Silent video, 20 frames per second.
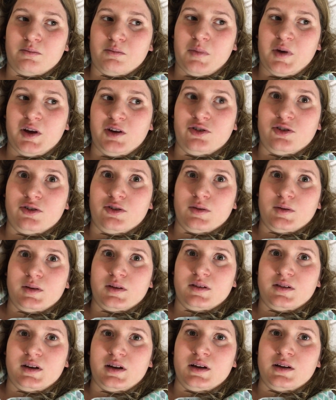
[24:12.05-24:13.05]
patients
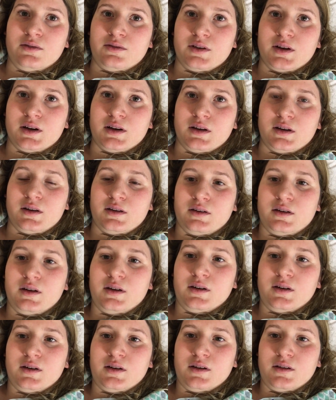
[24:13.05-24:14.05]
with C. diff can
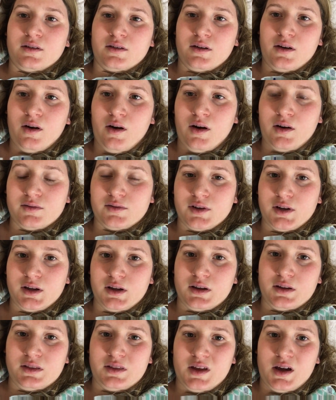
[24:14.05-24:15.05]
often
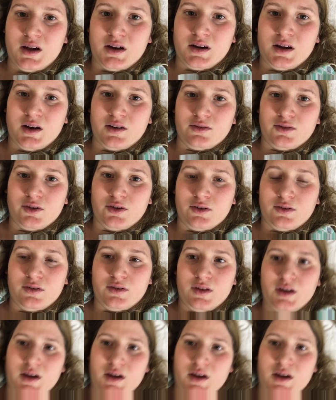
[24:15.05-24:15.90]
get that after